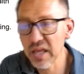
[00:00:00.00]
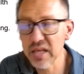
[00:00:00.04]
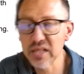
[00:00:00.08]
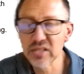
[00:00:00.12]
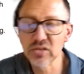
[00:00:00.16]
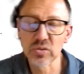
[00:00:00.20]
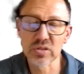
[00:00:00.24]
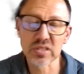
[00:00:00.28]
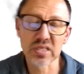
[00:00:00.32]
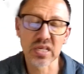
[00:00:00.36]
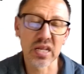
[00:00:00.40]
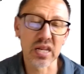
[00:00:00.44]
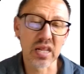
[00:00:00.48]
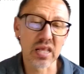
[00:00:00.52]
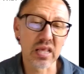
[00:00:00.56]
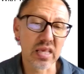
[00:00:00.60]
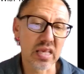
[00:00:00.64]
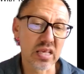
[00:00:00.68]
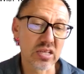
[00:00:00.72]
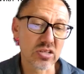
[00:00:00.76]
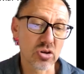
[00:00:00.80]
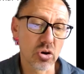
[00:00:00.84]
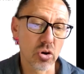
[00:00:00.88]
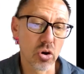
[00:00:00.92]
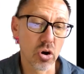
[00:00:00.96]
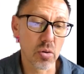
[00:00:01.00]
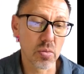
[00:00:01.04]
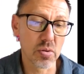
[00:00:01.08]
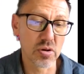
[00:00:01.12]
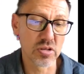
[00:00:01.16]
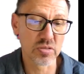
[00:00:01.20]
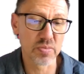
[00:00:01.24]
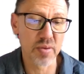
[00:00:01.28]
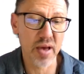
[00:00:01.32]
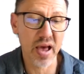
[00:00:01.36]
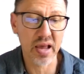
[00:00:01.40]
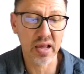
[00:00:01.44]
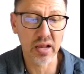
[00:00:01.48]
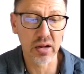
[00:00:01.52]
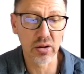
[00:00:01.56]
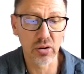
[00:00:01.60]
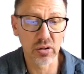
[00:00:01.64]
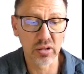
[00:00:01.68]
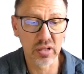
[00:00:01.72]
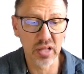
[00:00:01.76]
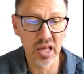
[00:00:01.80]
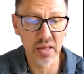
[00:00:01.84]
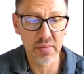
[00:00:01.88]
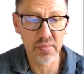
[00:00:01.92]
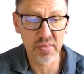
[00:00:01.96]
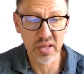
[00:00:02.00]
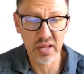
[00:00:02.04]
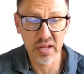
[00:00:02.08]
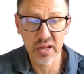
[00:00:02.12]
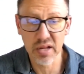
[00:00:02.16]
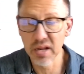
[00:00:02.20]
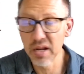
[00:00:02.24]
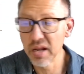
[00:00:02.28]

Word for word: It's what's going to get your hormones back into alignment.